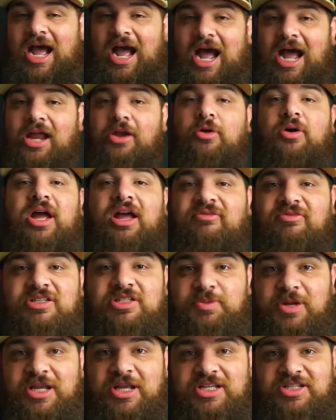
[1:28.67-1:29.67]
I don't have the
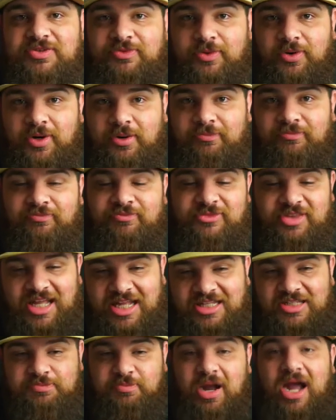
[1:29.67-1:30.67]
space for them.
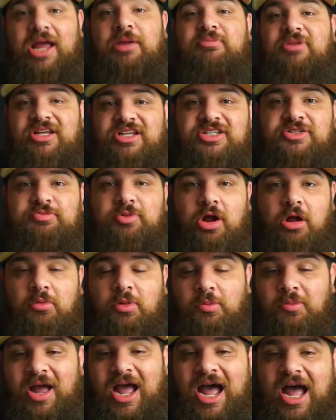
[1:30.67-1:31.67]
That's my biggest
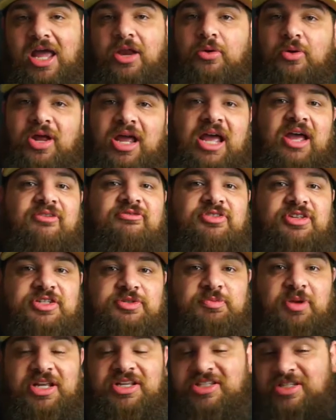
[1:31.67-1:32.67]
problem. I don't have the
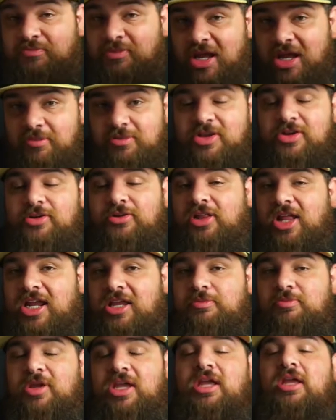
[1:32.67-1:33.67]
space. And maybe you're
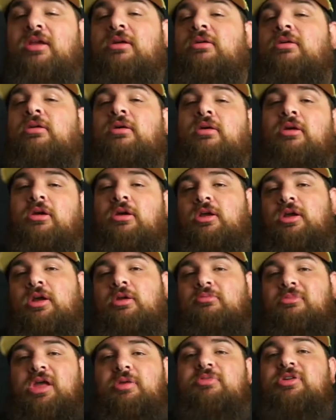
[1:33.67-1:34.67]
like me.
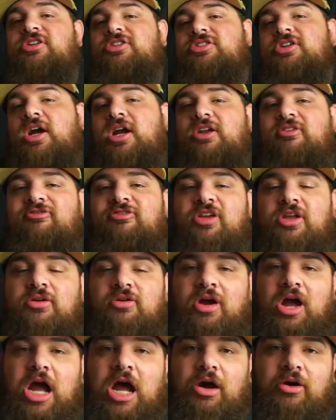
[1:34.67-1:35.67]
Maybe you're trying to
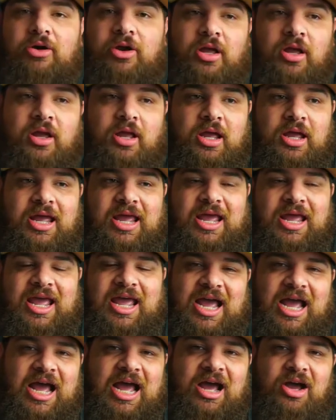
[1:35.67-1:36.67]
figure out,
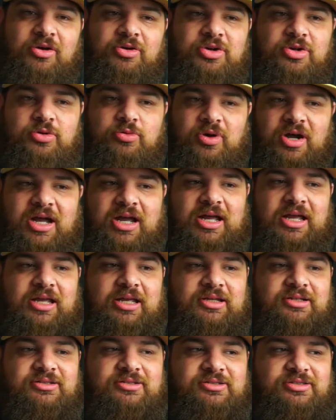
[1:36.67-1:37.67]
how do
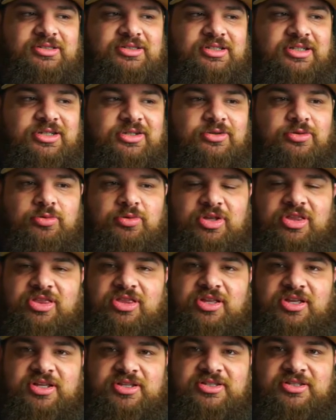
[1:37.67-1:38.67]
I deal with
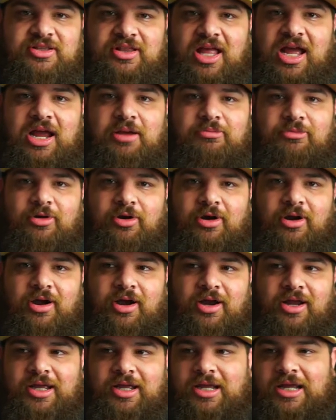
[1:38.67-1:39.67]
this
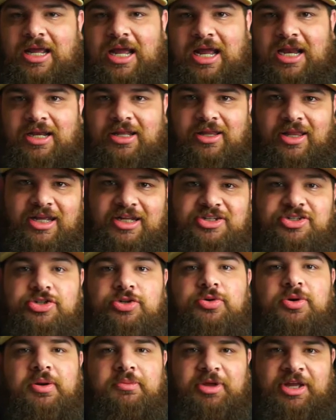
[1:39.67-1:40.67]
library and kind of like
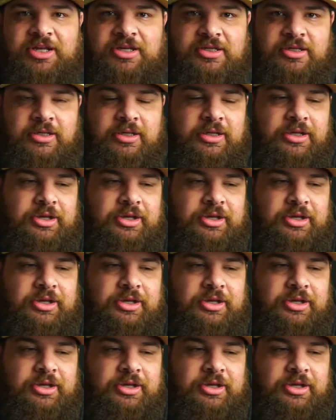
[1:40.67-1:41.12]
trim it?